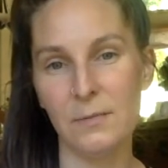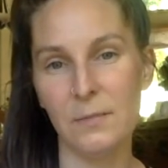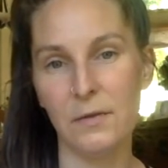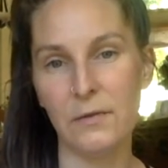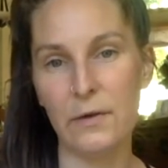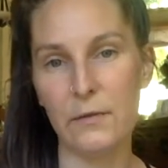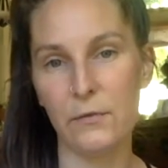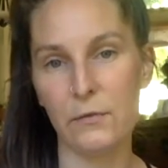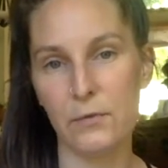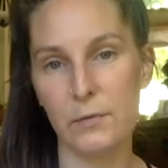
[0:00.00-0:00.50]
my
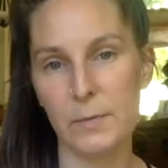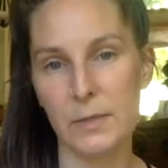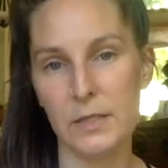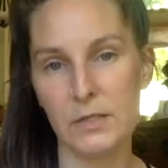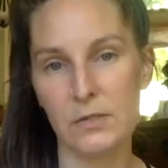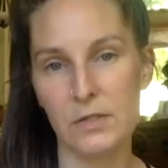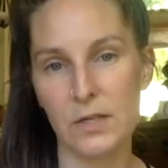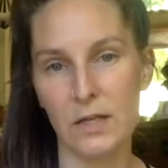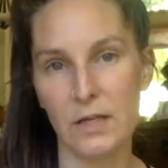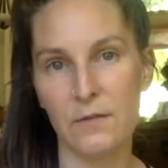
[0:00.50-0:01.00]
Ravelry
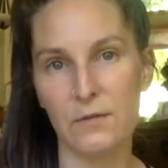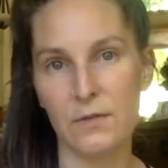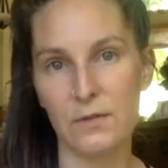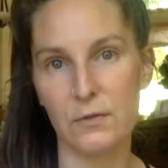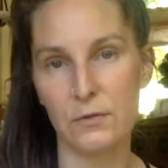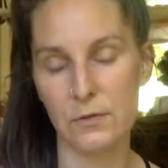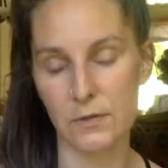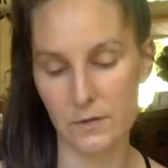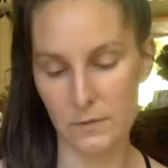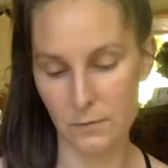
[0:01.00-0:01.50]
page, and at
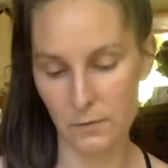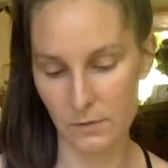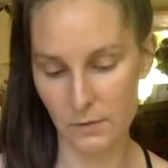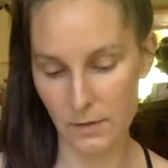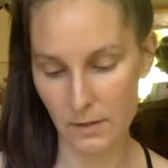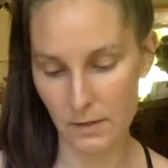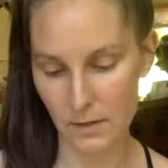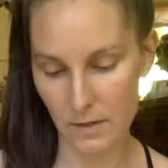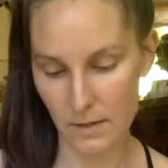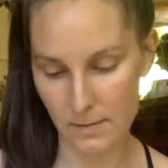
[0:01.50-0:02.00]

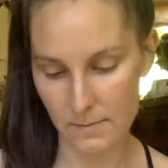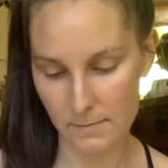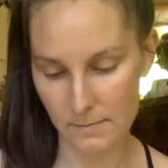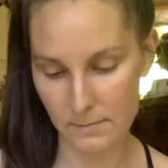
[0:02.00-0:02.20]
victoriaswool.com.